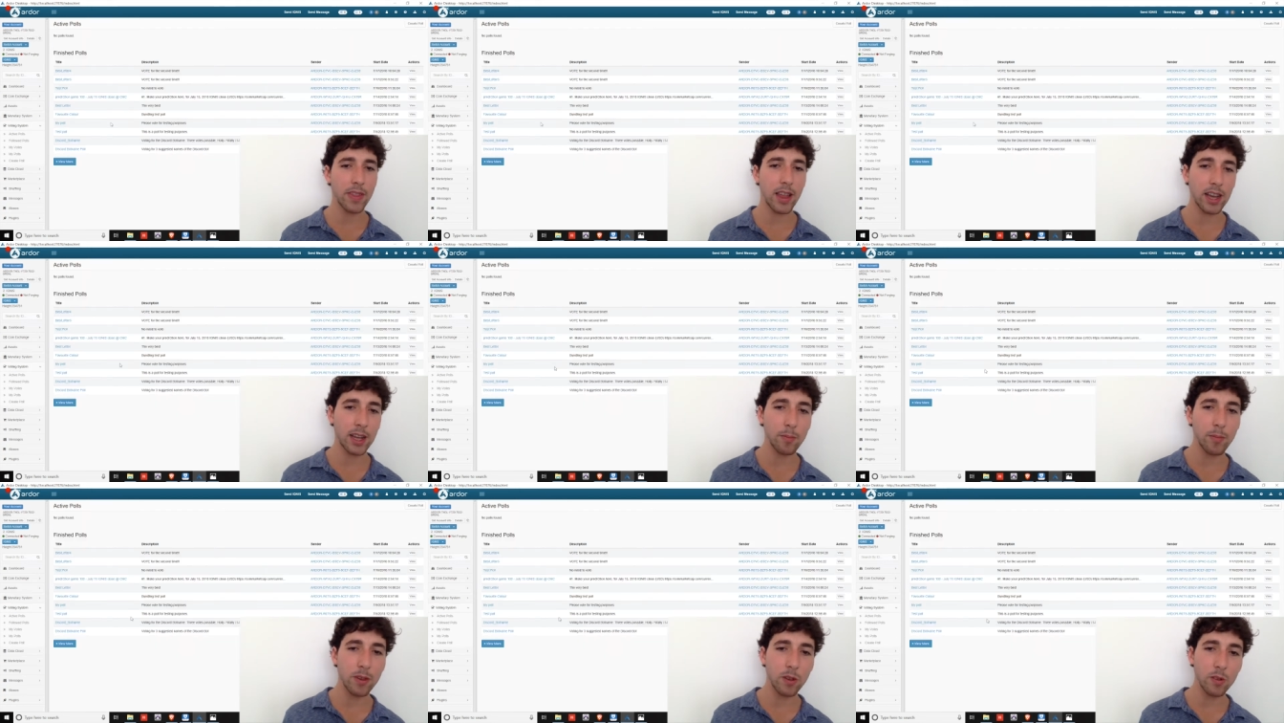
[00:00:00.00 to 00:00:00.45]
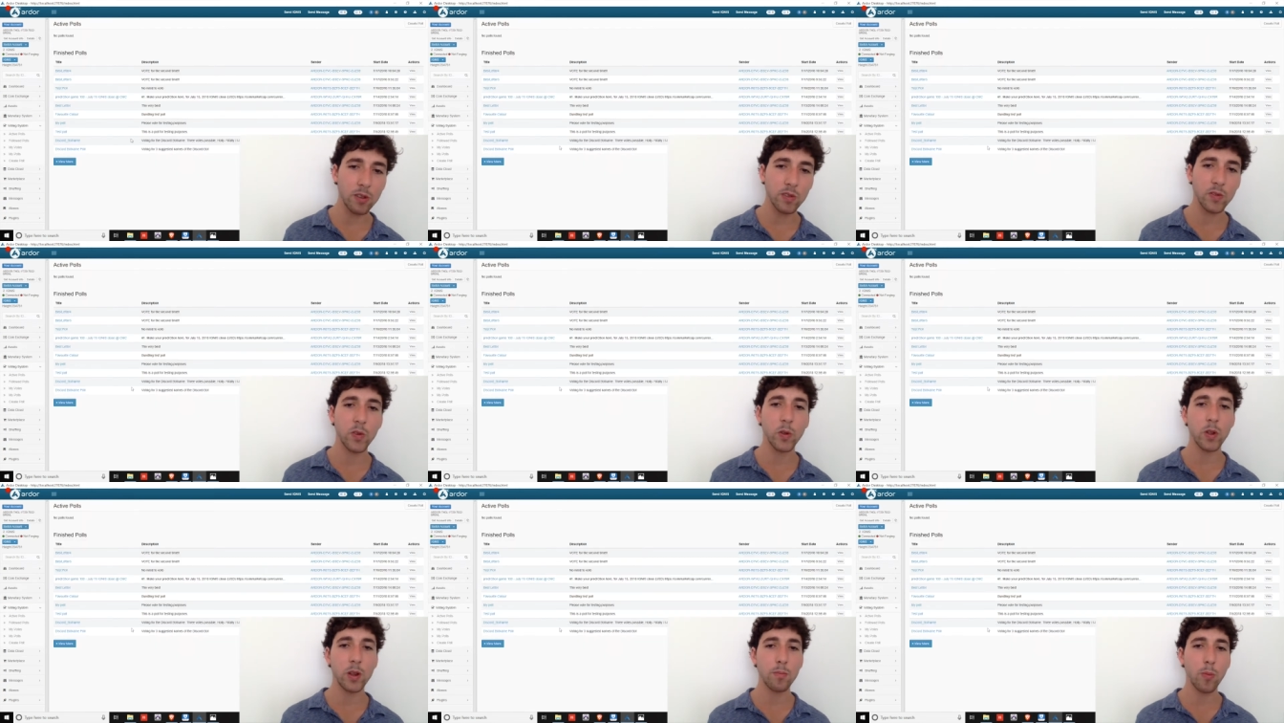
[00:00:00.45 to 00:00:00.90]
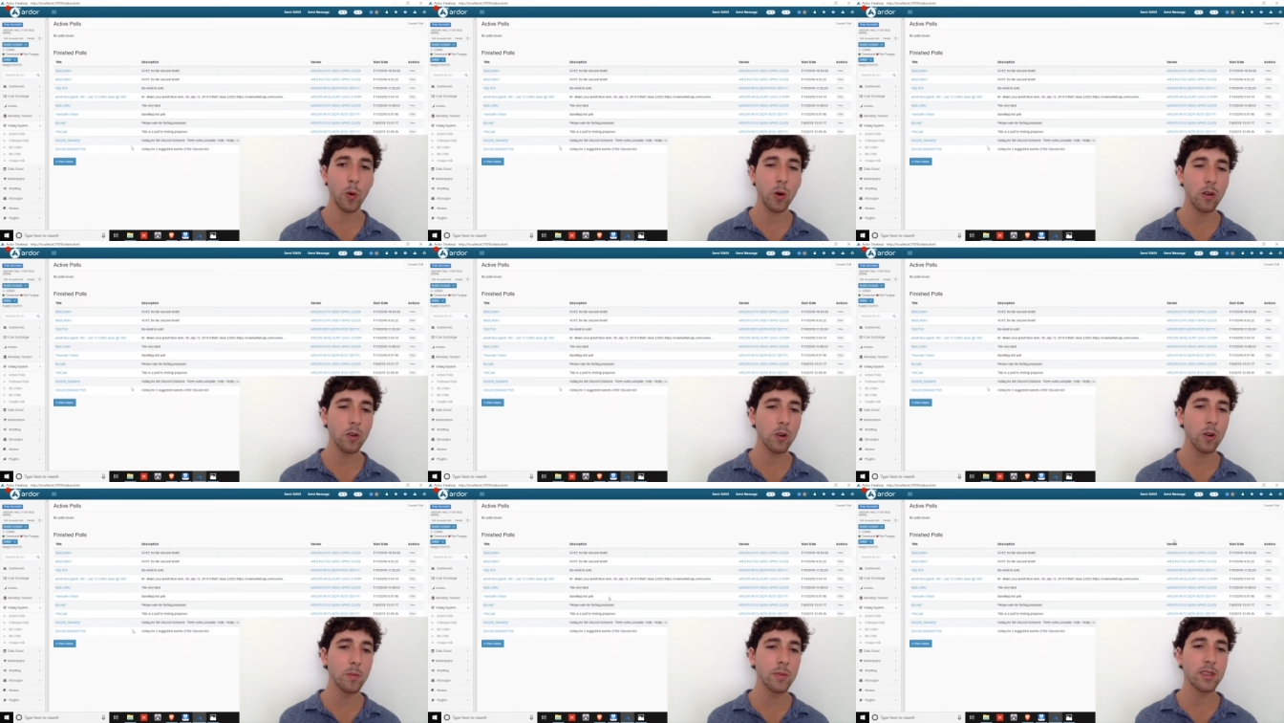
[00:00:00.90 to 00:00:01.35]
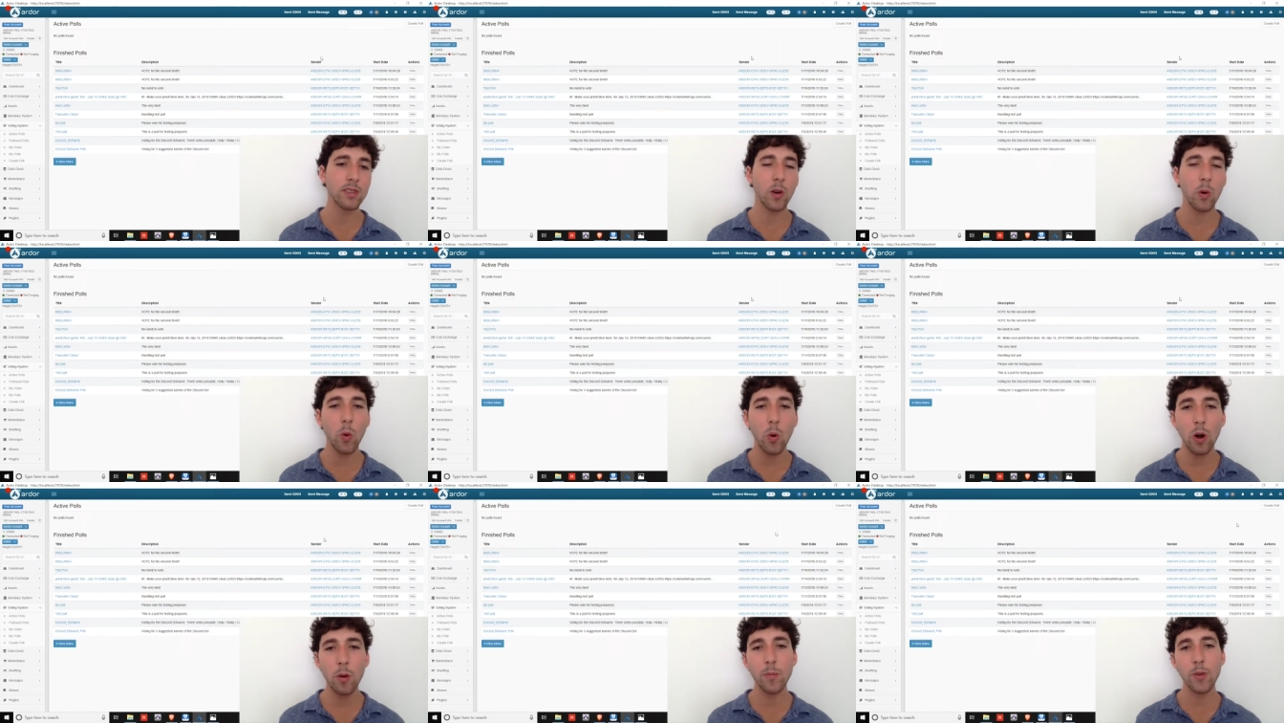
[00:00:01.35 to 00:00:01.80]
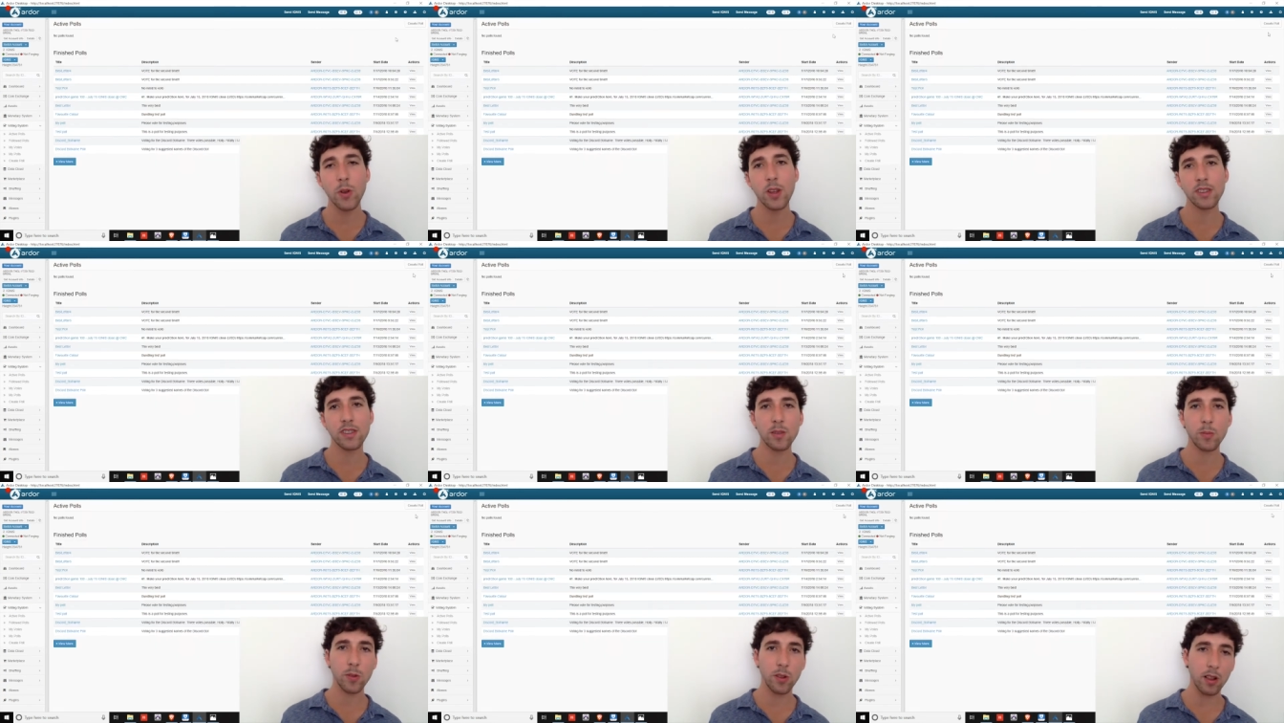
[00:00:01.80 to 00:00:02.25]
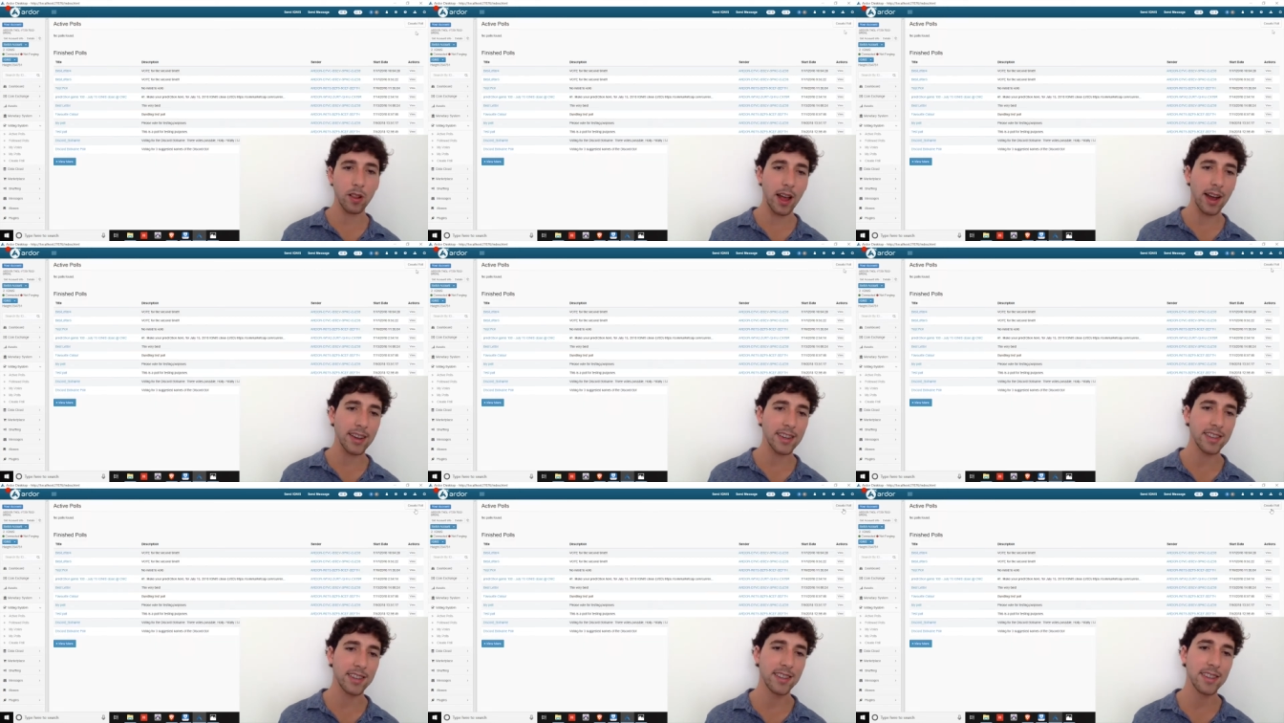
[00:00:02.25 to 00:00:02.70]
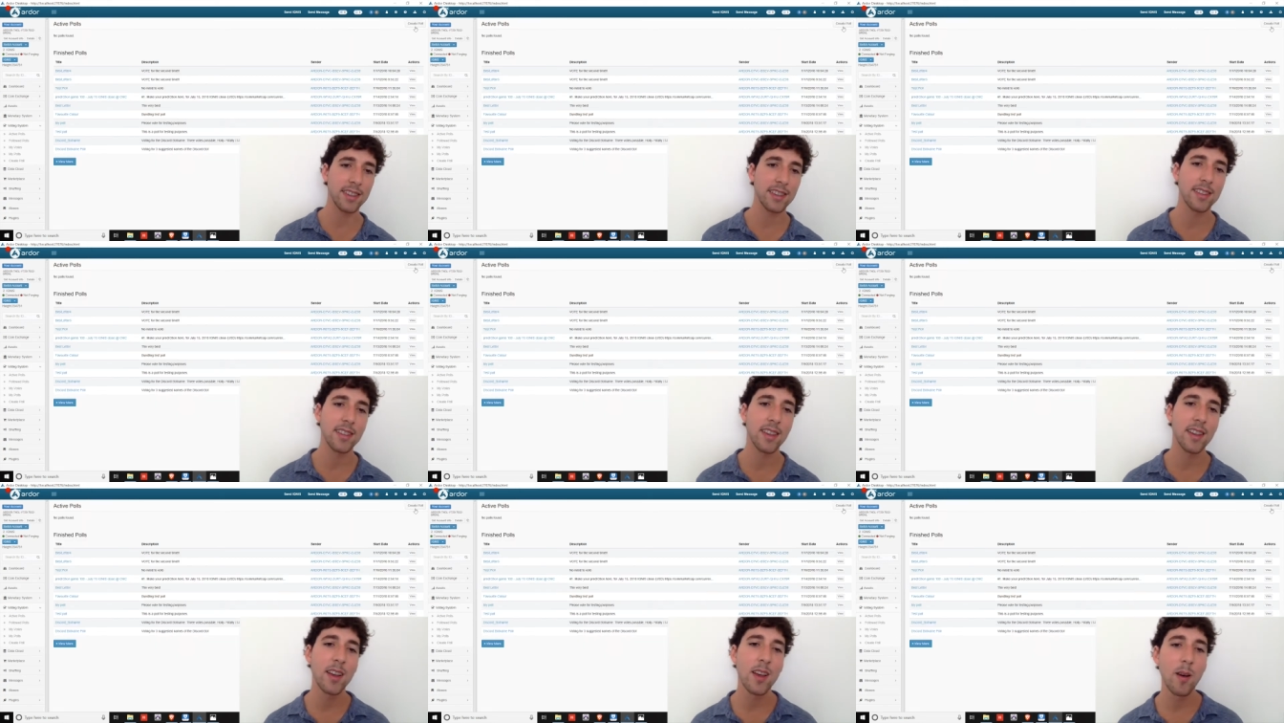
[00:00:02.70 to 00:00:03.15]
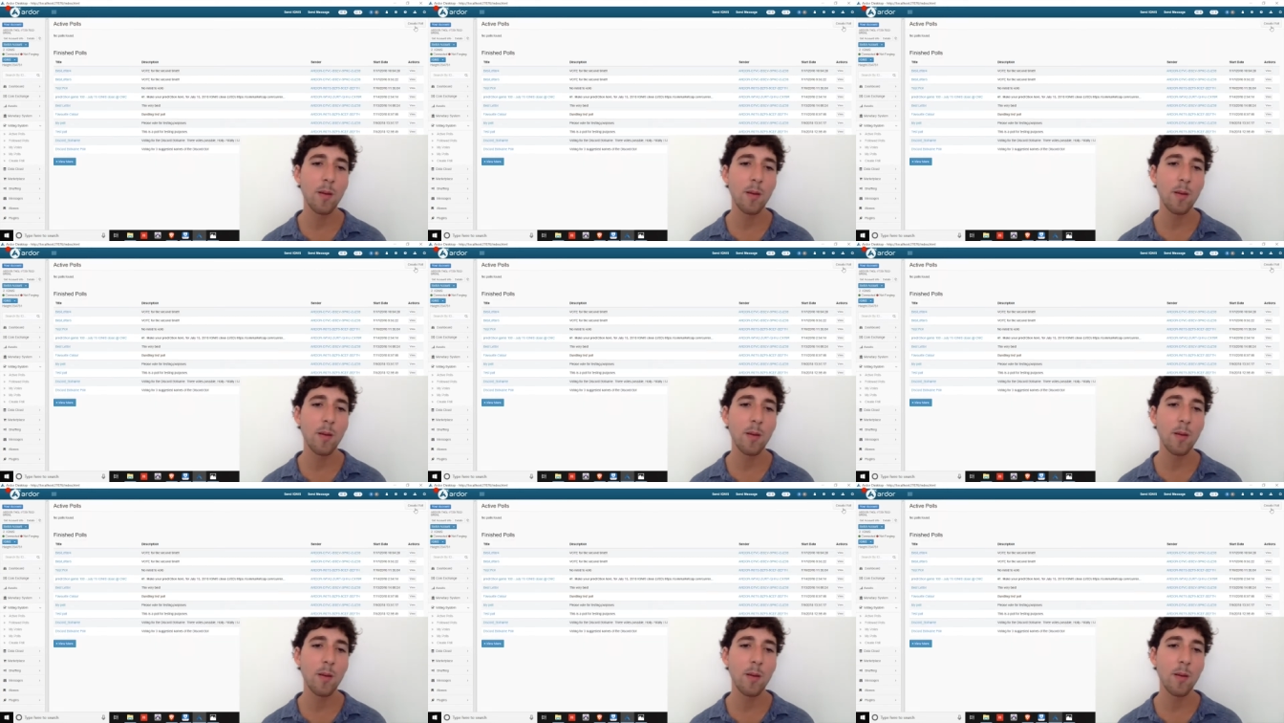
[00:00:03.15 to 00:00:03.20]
that can be useful in boardrooms or municipal elections.